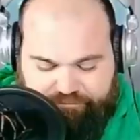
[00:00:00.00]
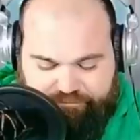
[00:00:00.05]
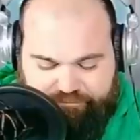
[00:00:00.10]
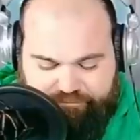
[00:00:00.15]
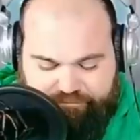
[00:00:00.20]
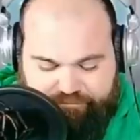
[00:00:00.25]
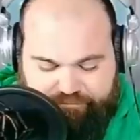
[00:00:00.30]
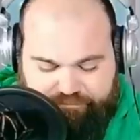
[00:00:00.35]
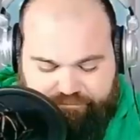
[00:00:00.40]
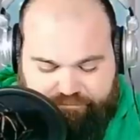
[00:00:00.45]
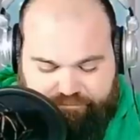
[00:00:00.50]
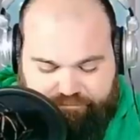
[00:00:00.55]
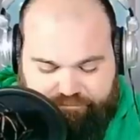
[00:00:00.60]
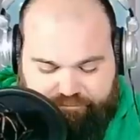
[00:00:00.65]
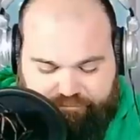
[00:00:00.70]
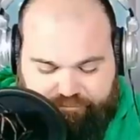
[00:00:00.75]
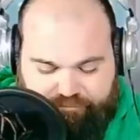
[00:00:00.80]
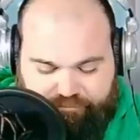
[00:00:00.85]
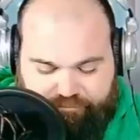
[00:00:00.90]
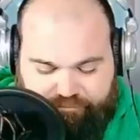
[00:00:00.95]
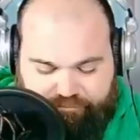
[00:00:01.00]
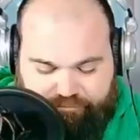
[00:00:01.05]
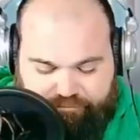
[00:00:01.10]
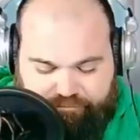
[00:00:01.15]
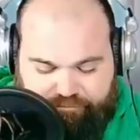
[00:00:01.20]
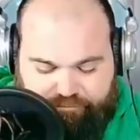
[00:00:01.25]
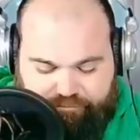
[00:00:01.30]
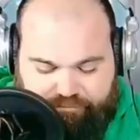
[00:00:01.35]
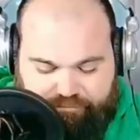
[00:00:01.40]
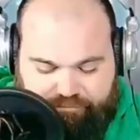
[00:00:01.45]

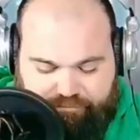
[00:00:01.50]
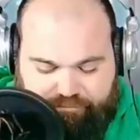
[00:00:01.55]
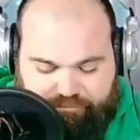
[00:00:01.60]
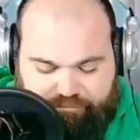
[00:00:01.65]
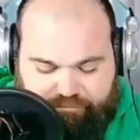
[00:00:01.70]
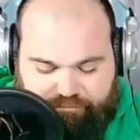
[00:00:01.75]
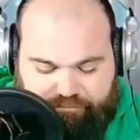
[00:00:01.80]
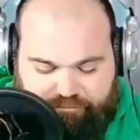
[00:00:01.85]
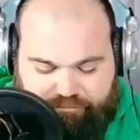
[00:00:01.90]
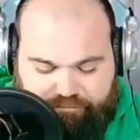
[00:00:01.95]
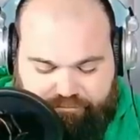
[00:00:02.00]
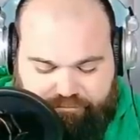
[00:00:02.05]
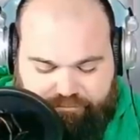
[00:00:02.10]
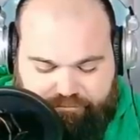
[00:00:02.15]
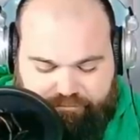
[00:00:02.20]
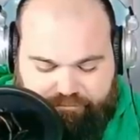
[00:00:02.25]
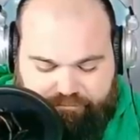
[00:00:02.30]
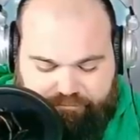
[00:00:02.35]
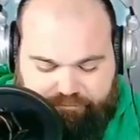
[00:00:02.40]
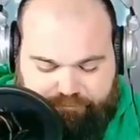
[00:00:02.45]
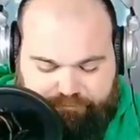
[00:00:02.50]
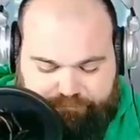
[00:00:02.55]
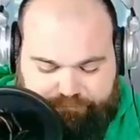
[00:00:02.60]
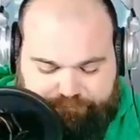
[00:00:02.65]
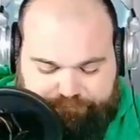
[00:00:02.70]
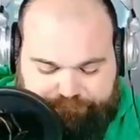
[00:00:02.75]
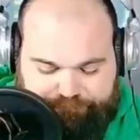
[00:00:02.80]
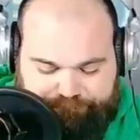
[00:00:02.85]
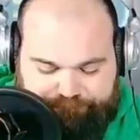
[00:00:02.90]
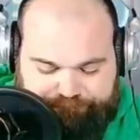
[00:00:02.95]

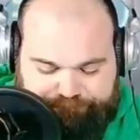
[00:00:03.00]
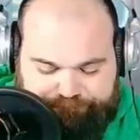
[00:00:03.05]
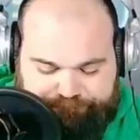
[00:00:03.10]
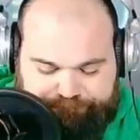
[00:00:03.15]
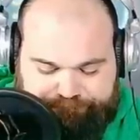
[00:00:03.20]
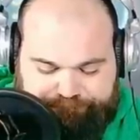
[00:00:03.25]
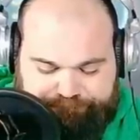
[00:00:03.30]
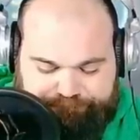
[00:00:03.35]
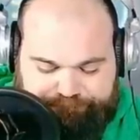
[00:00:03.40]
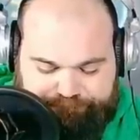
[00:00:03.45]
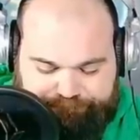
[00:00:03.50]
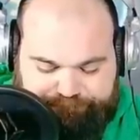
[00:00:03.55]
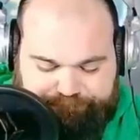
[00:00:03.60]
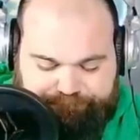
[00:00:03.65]
This person isn't speaking.